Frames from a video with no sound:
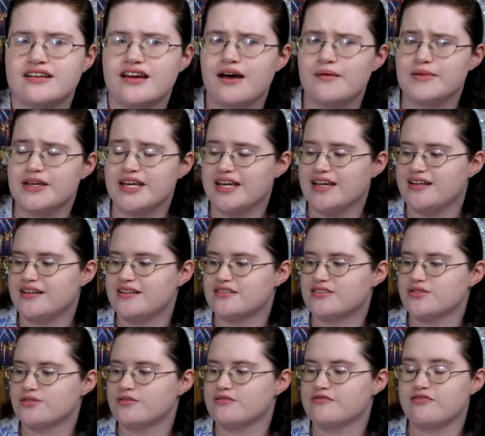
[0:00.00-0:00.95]
coming
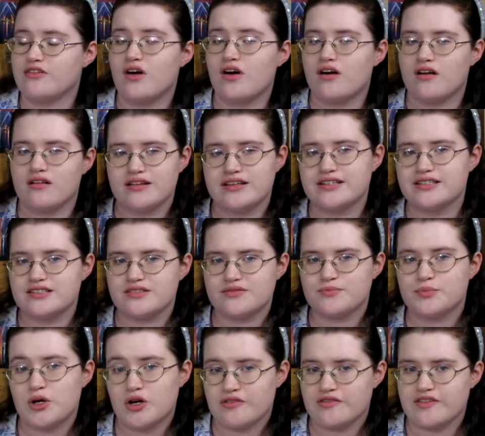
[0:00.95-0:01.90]
into fall. It is
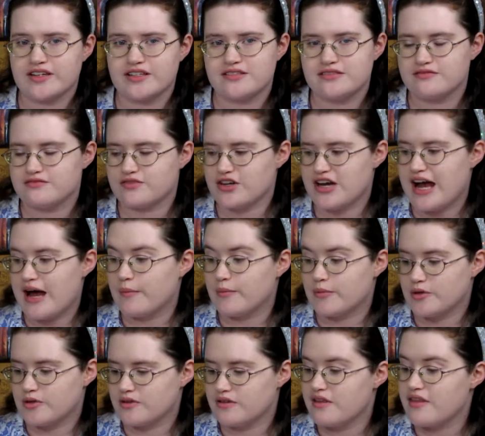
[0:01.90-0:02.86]
perfect for
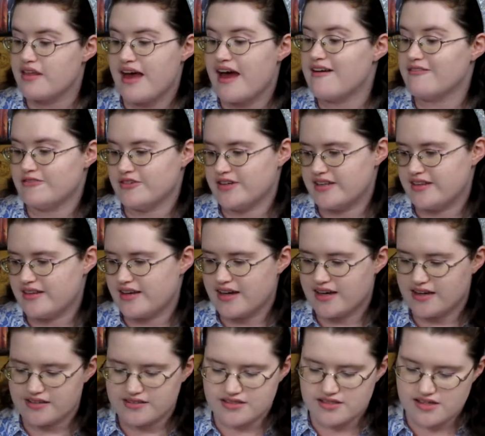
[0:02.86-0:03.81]
apple
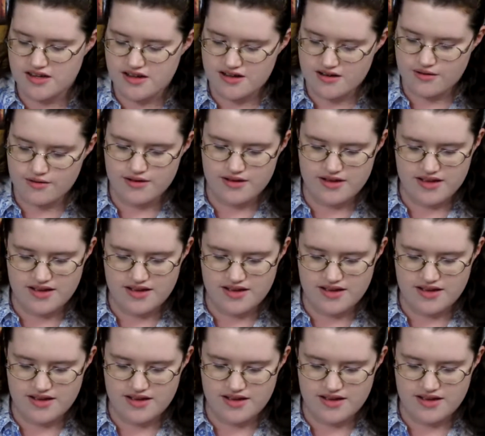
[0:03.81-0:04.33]
everything. So